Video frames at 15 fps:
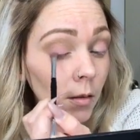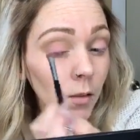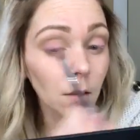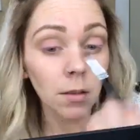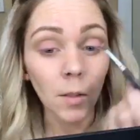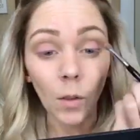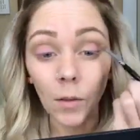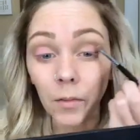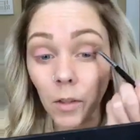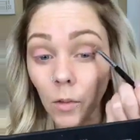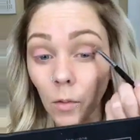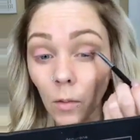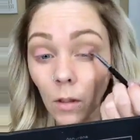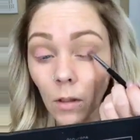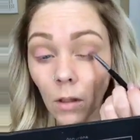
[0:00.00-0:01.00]
So if
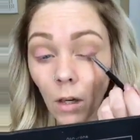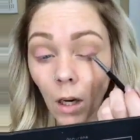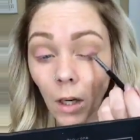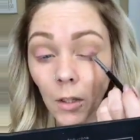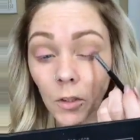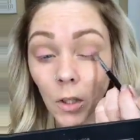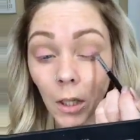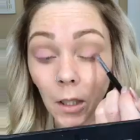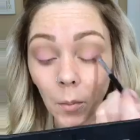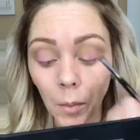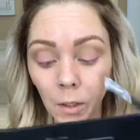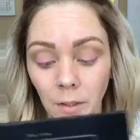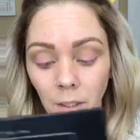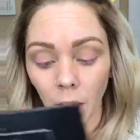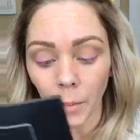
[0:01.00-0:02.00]
you are trying to
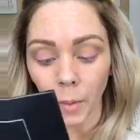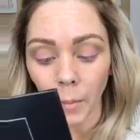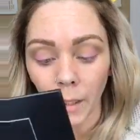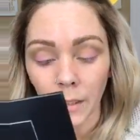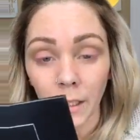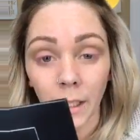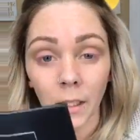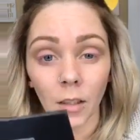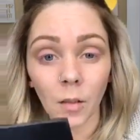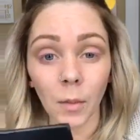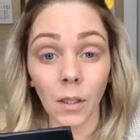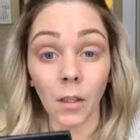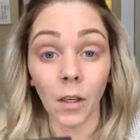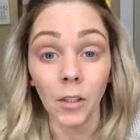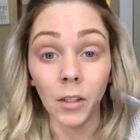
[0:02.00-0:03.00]
build it up, it may take a little
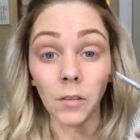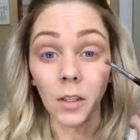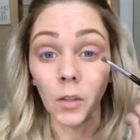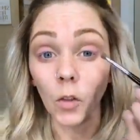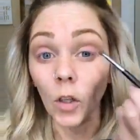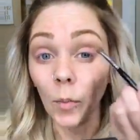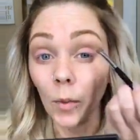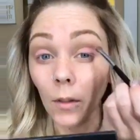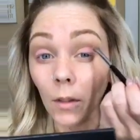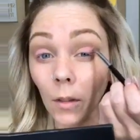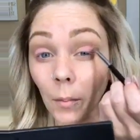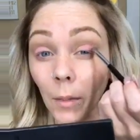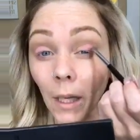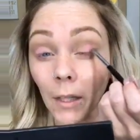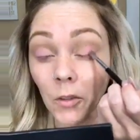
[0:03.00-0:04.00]
bit longer than normal,
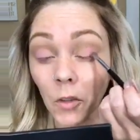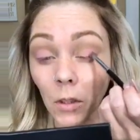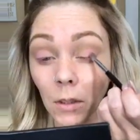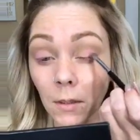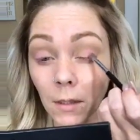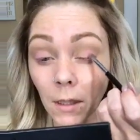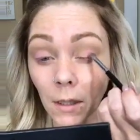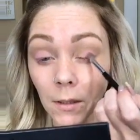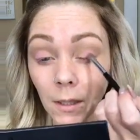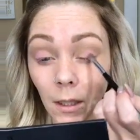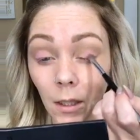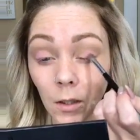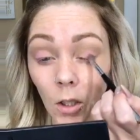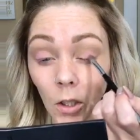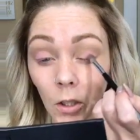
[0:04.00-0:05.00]
but as you can see, it's
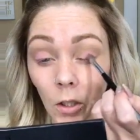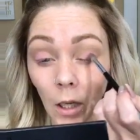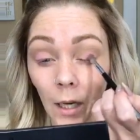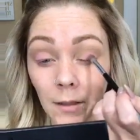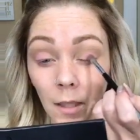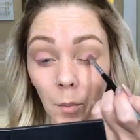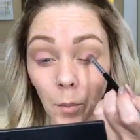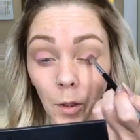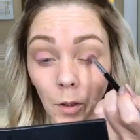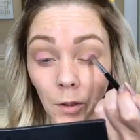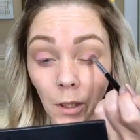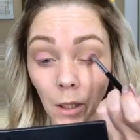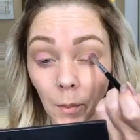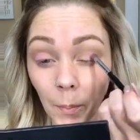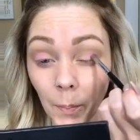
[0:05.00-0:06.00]
getting darker as I build it.